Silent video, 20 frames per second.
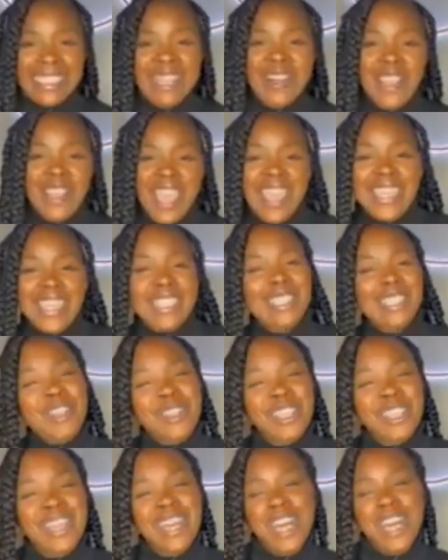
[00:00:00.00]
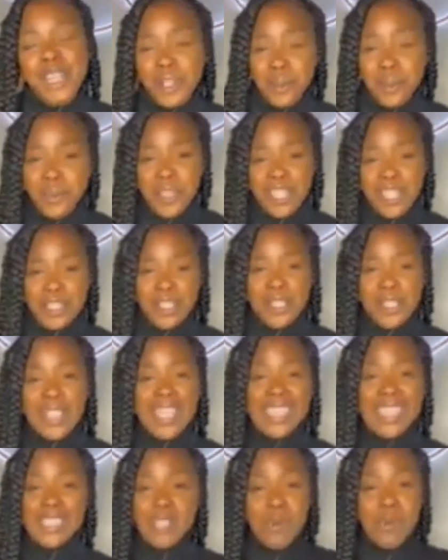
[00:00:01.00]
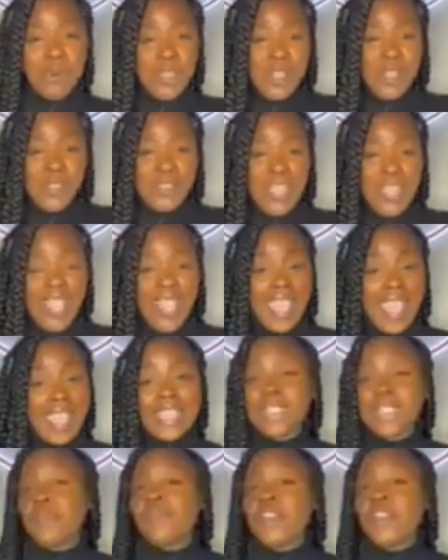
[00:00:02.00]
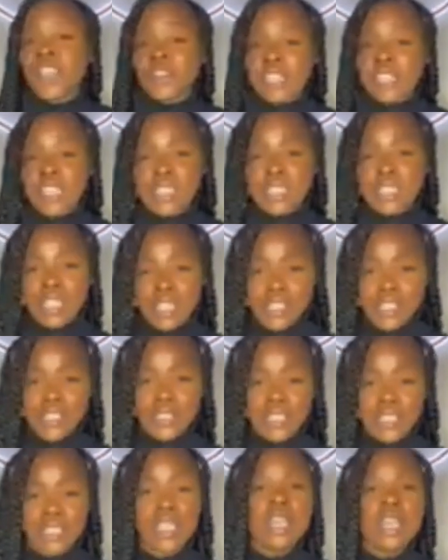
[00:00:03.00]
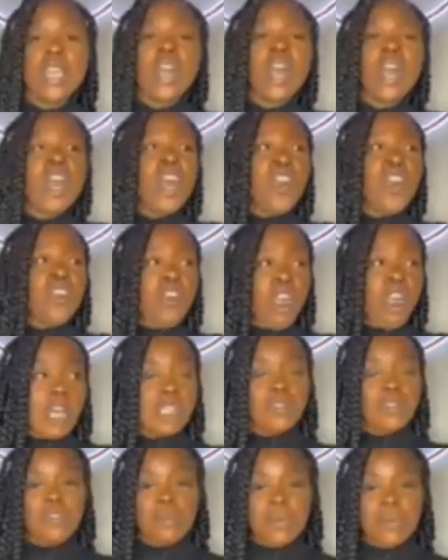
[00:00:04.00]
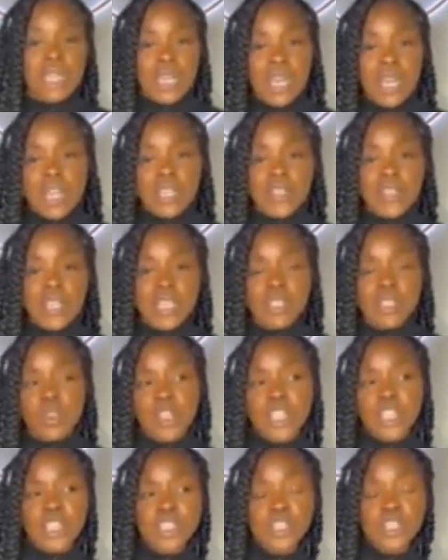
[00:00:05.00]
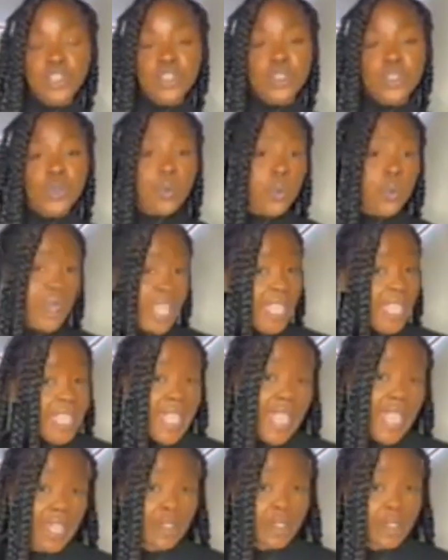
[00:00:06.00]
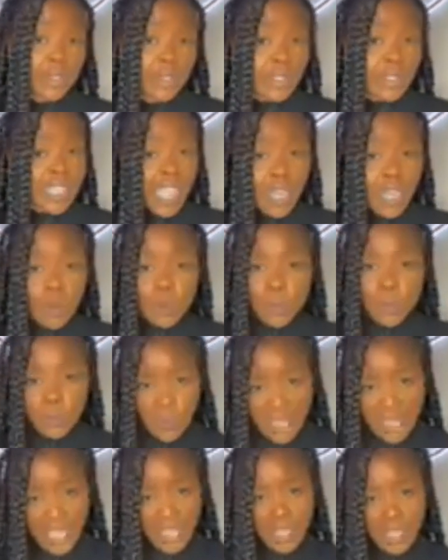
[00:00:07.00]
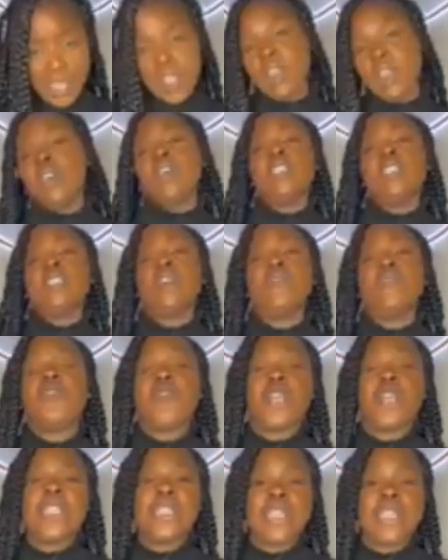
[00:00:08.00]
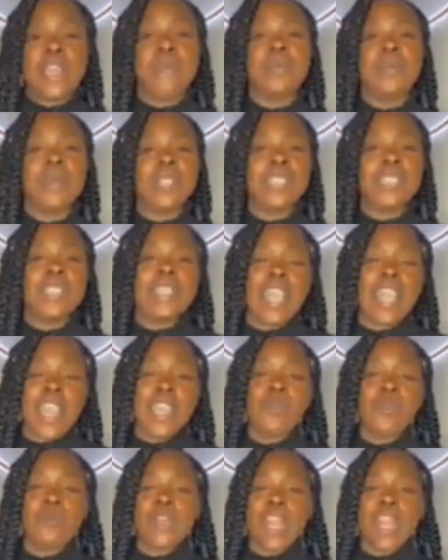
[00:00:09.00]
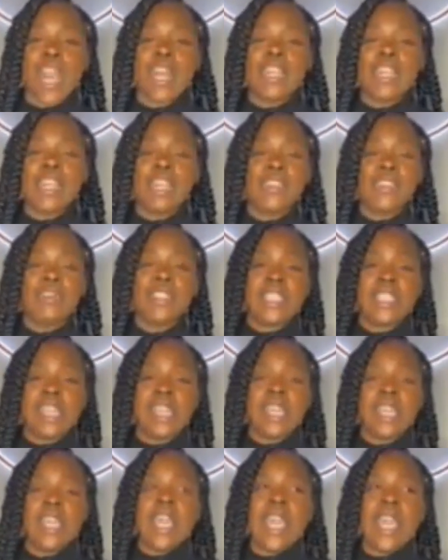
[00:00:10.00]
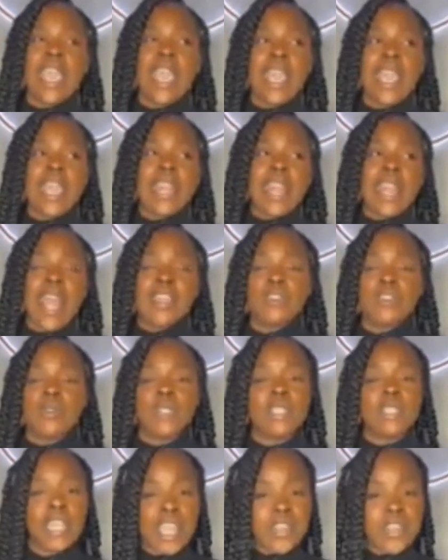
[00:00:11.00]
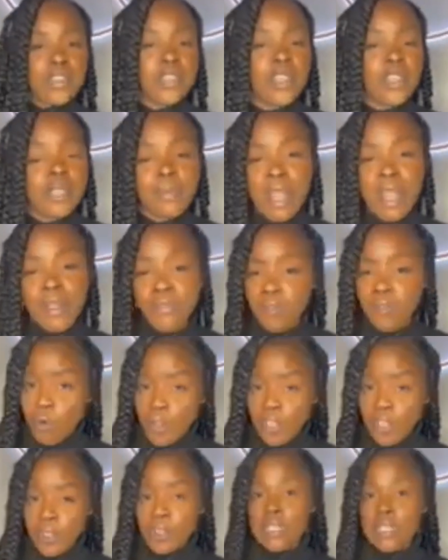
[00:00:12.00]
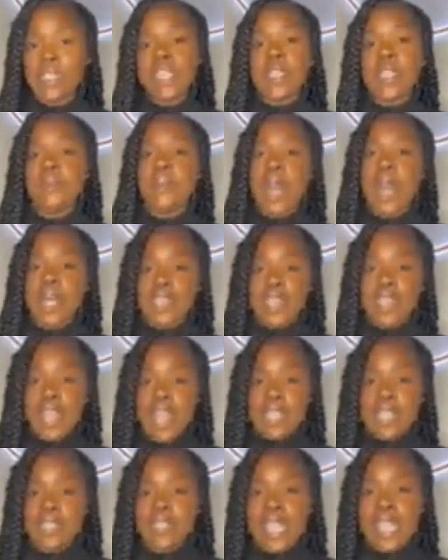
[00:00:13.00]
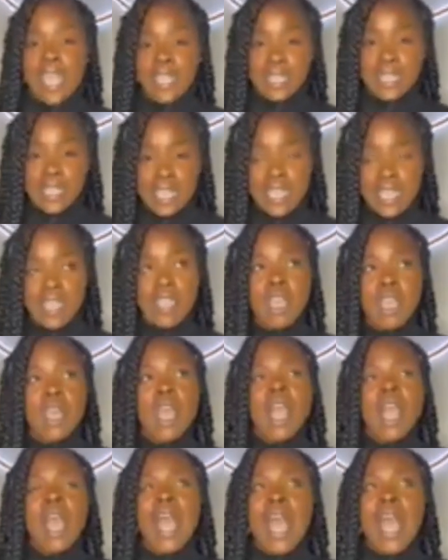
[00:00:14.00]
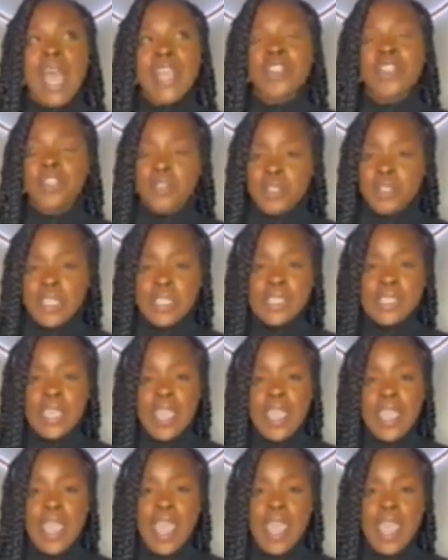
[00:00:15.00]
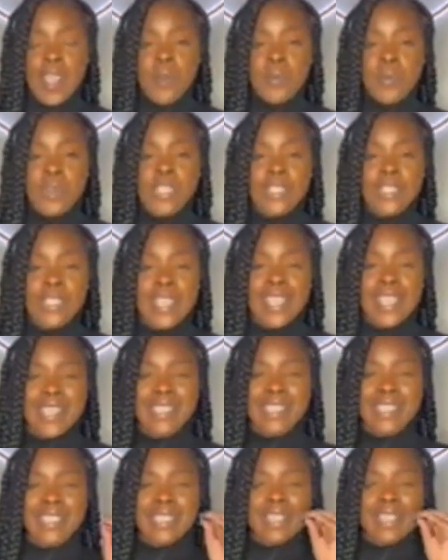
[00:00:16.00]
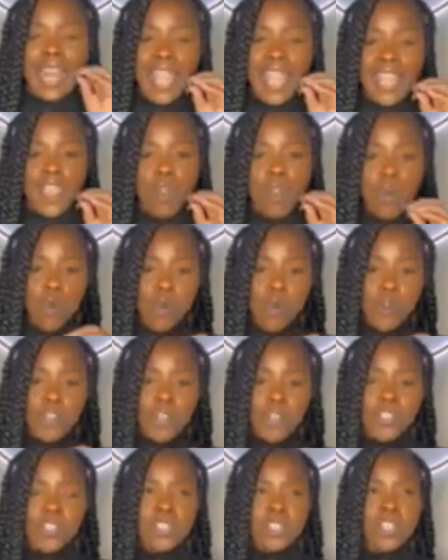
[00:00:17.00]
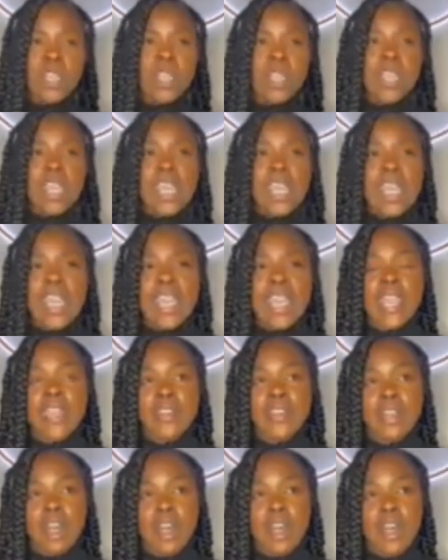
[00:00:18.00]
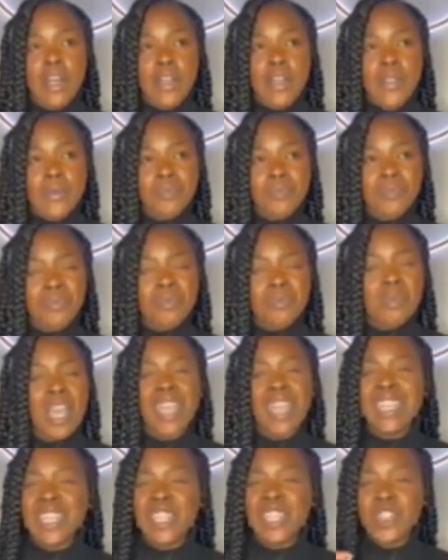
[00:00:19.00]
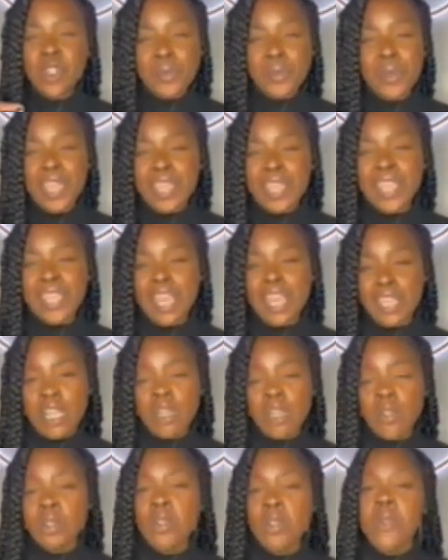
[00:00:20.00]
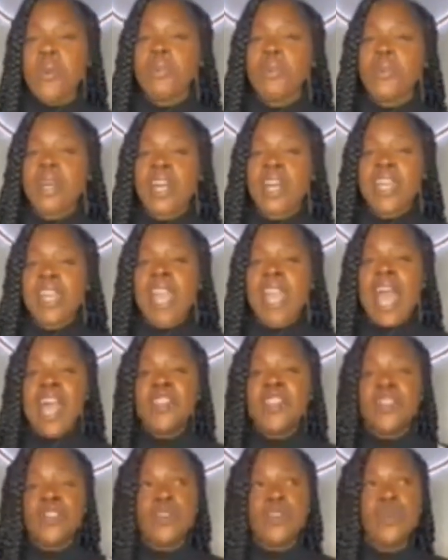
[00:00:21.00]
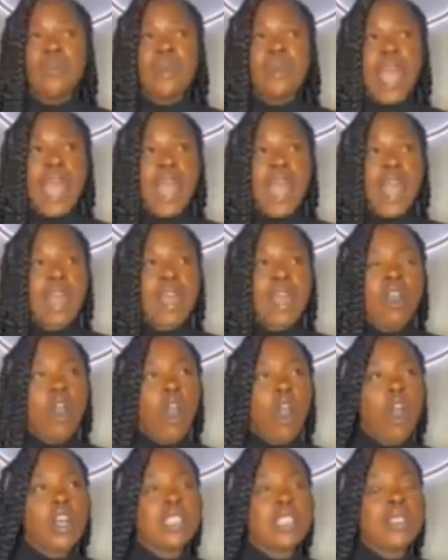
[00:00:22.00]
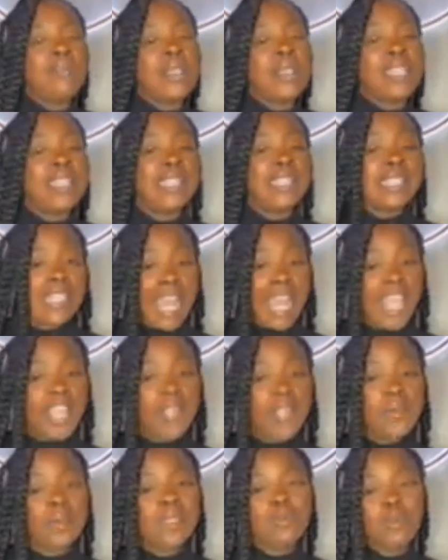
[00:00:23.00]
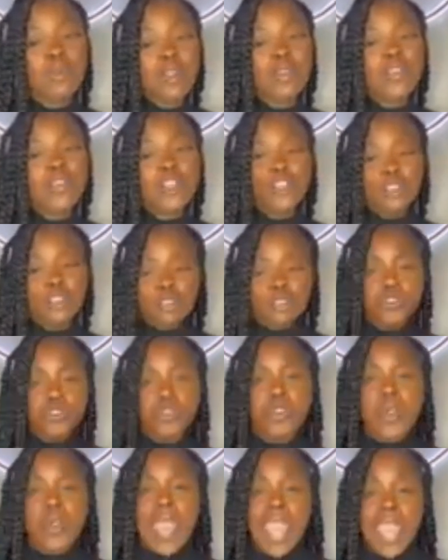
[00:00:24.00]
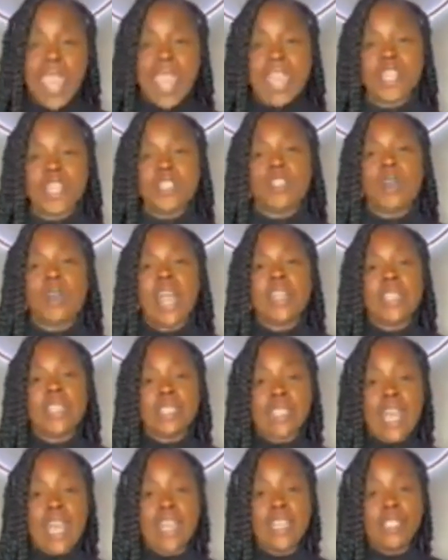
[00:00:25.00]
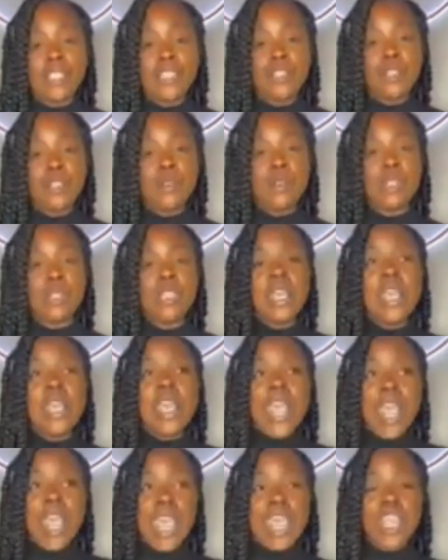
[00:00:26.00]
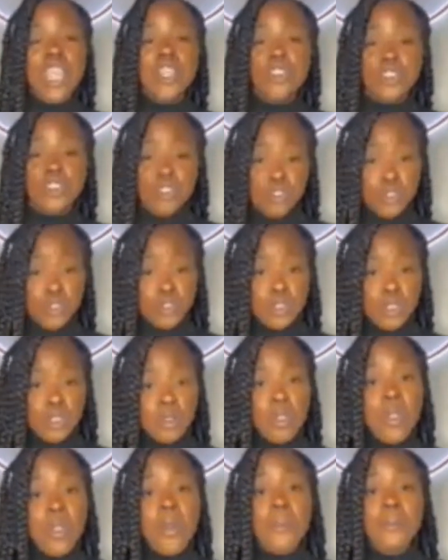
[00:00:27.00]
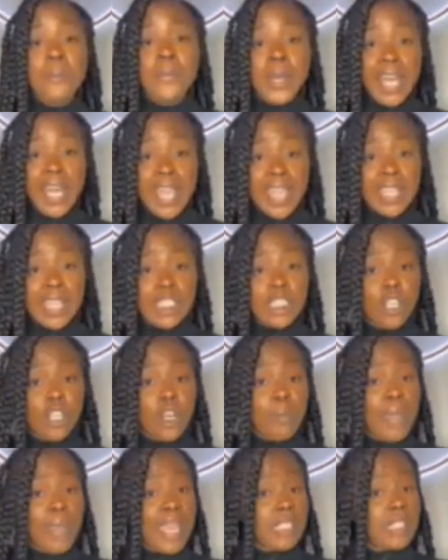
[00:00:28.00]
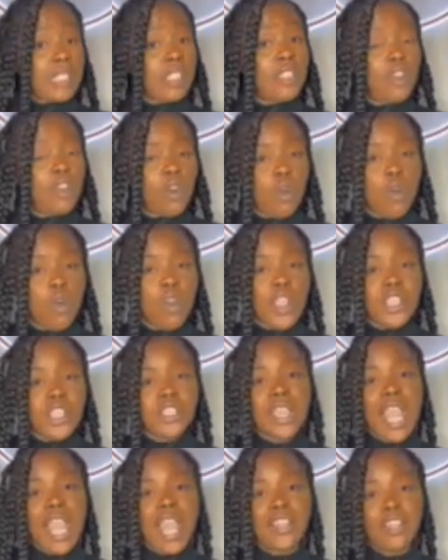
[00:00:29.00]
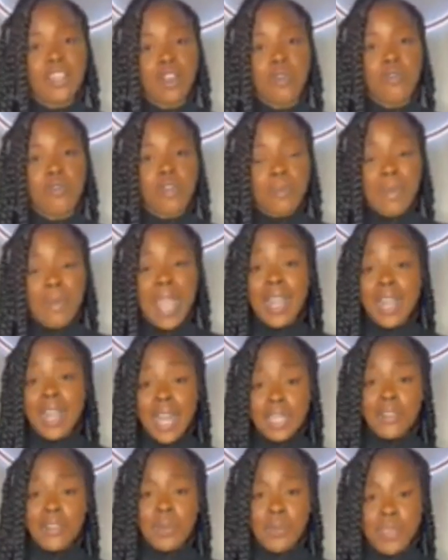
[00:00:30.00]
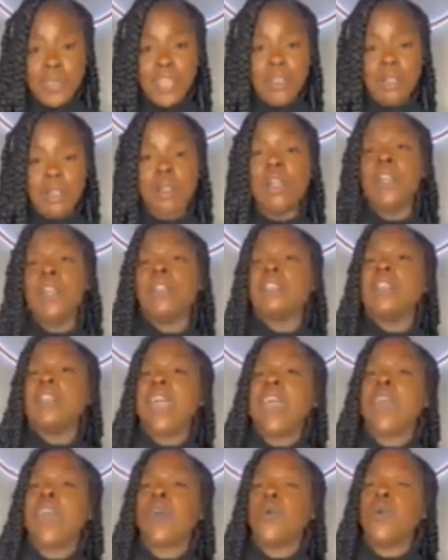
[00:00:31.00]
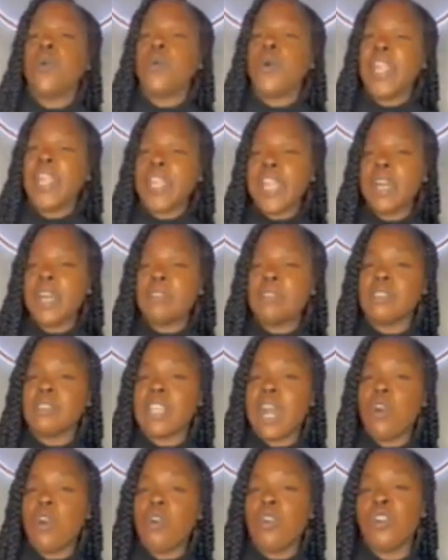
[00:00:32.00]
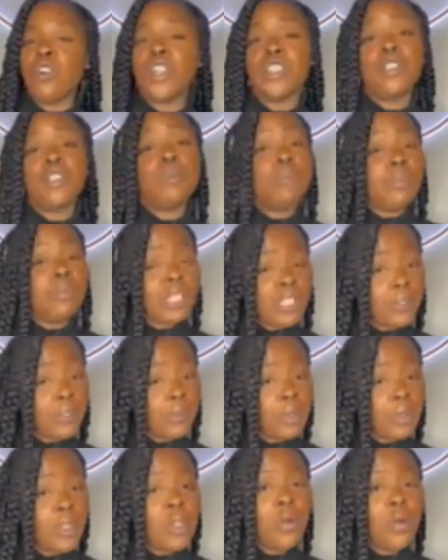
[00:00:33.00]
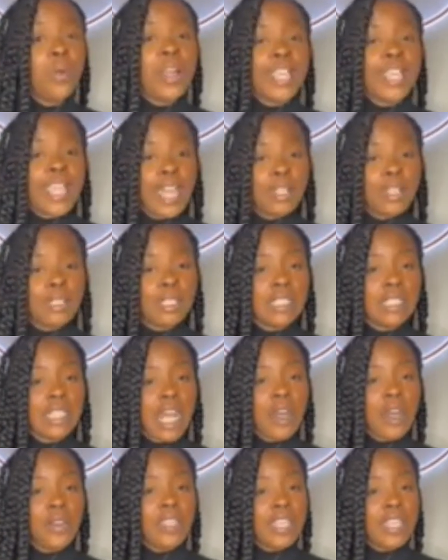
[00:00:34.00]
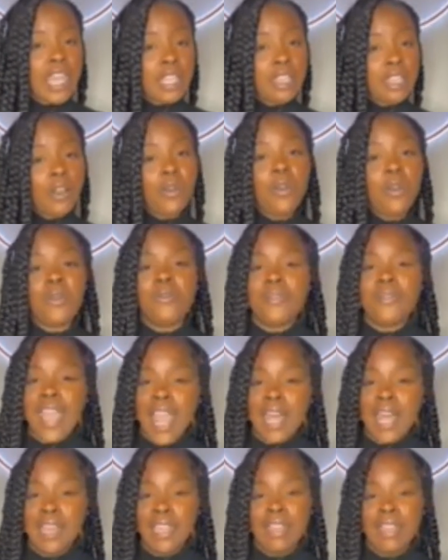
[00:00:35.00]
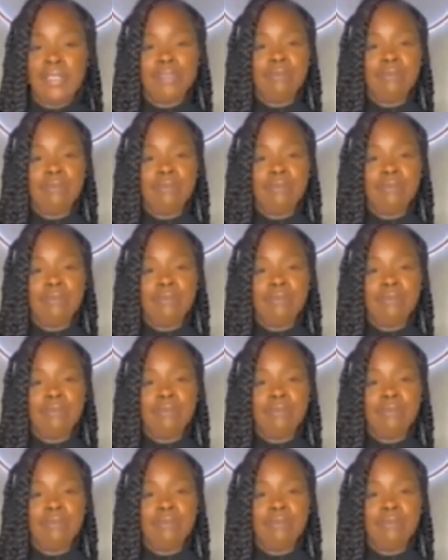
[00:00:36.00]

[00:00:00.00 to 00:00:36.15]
Okay, so the color wheel is a wheel that has various colors. Across from the color is going to show you what cancels out what. So for example, today when I lifted and I used lightener in my foils in balayage technique, I noticed that I was seeing slight orange and a little bit of yellow. But I knew my ultimate desire was more of a neutral ash, so I decided to use 8 neutral. But to go back to the orange, I know from my color wheel that what cancels out orange, blue. What cancels out yellow, violet.